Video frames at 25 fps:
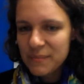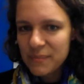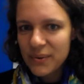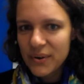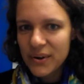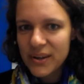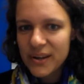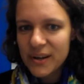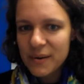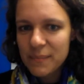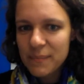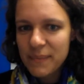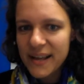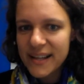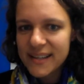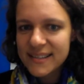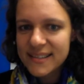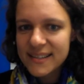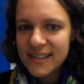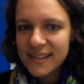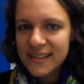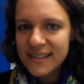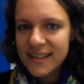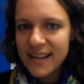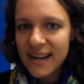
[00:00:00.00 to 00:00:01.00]
Put your
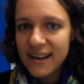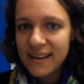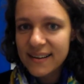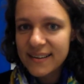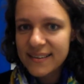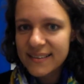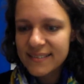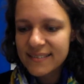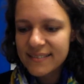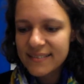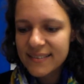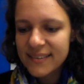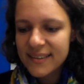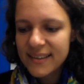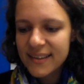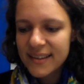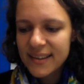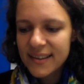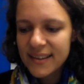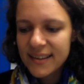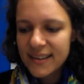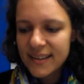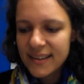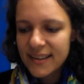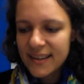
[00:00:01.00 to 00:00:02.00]
pencil down.
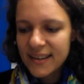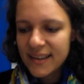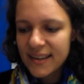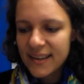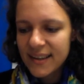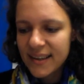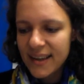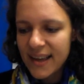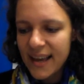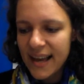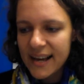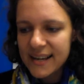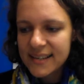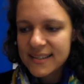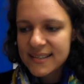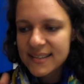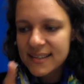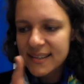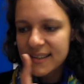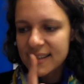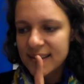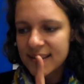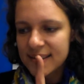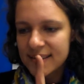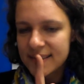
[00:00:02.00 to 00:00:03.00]

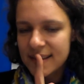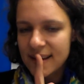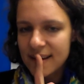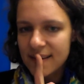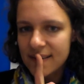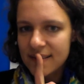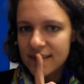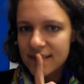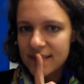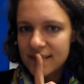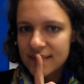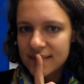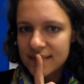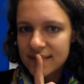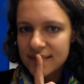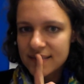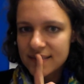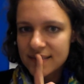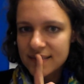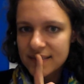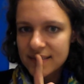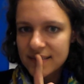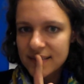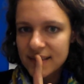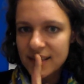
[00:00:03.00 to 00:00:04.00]
Actually, so
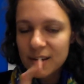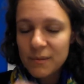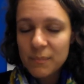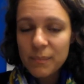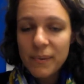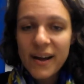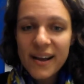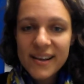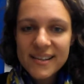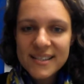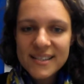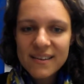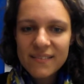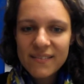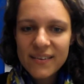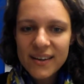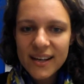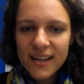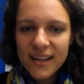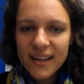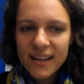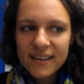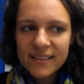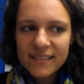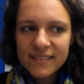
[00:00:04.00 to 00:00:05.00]
you'll pause the
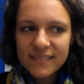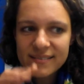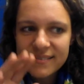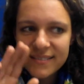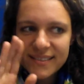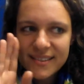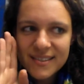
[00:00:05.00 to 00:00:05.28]
video.